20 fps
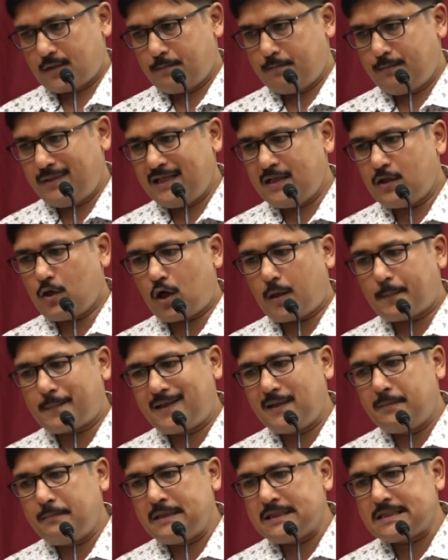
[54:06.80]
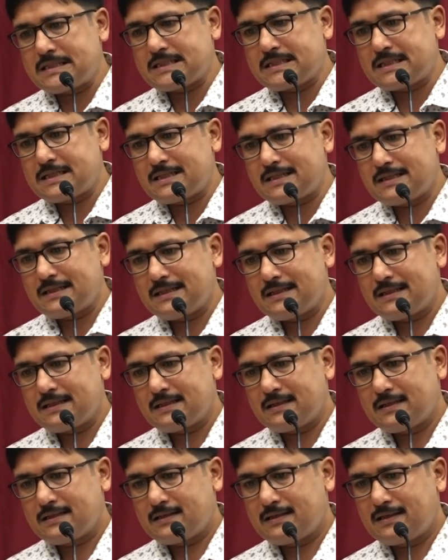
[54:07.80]
being optimist,
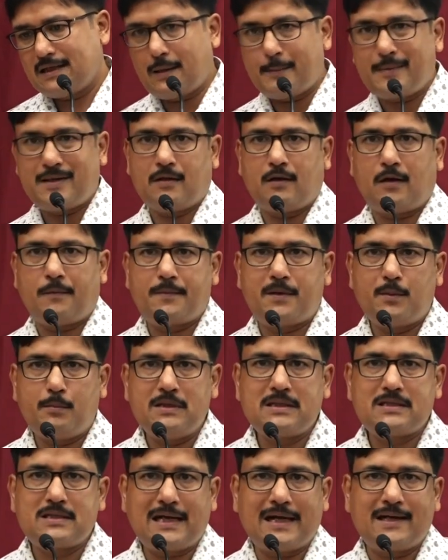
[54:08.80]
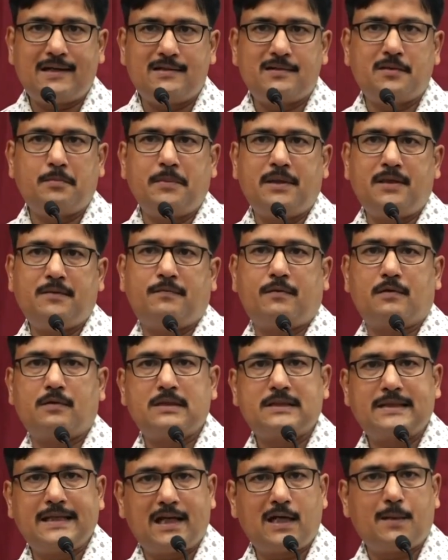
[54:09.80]
I mean, optimist, I doesn't mean for the
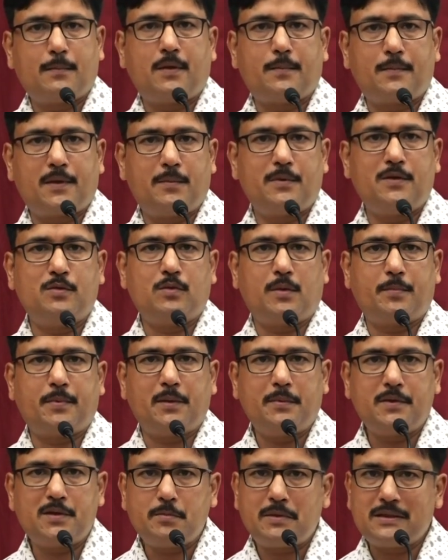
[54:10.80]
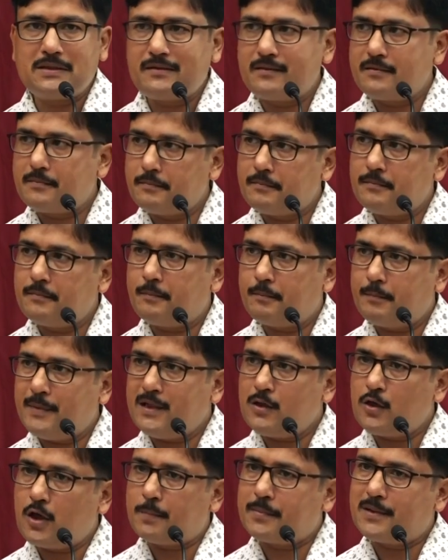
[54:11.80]
sake of optimism, optimism, but the
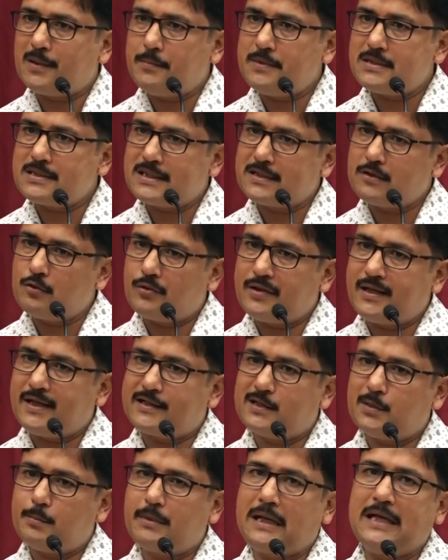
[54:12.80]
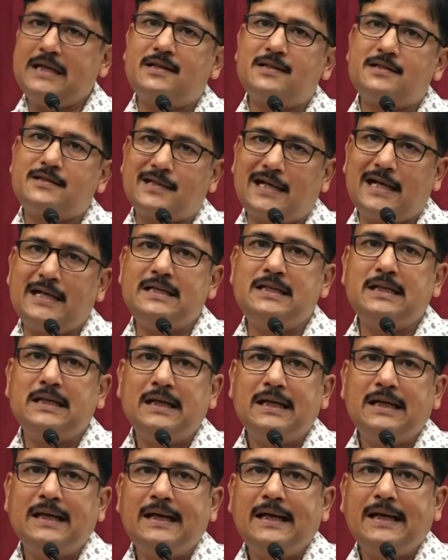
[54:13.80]
being optimist and looking at the brighter side,
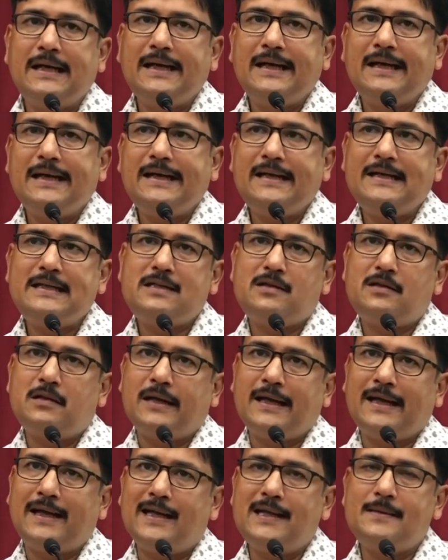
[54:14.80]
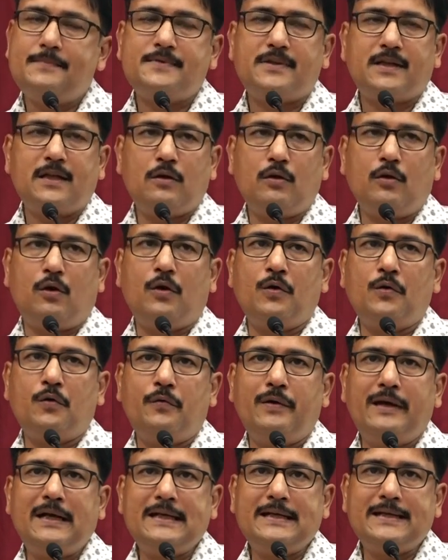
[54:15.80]
it helps a long
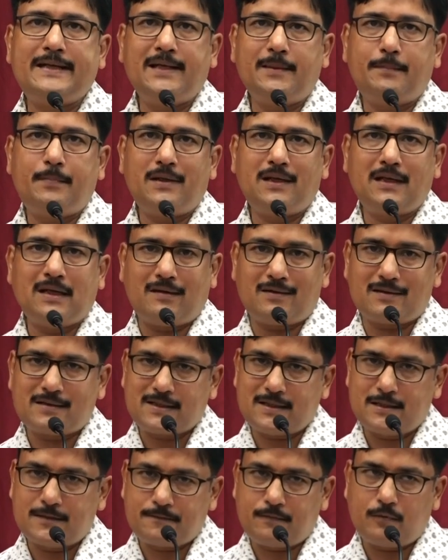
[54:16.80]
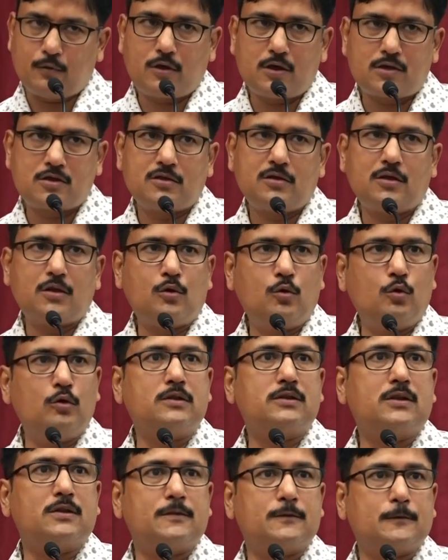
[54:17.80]
way in keeping ourselves focused on the
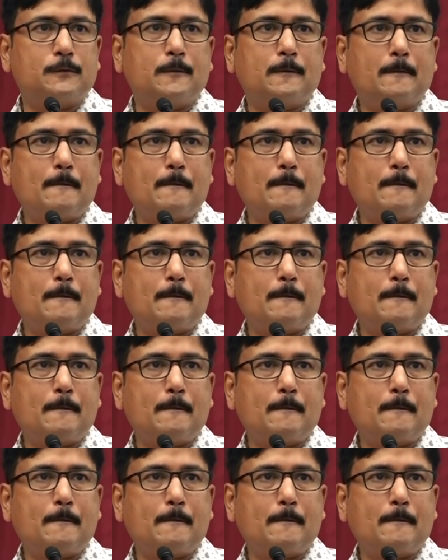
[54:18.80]
goals also.